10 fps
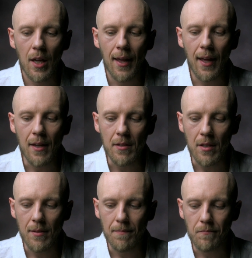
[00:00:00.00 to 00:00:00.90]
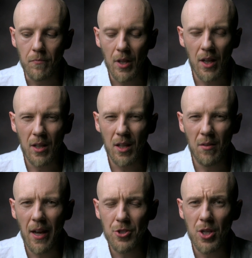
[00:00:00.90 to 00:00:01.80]
And
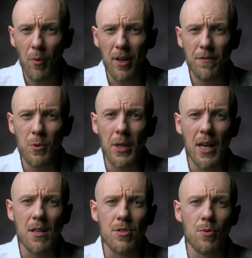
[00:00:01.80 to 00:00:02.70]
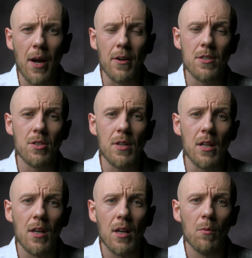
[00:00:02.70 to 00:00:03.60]
actually quite a few kings throughout
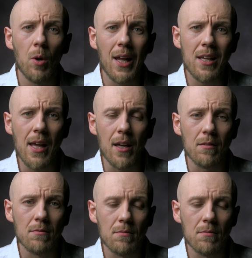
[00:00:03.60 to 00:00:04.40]
history were like that.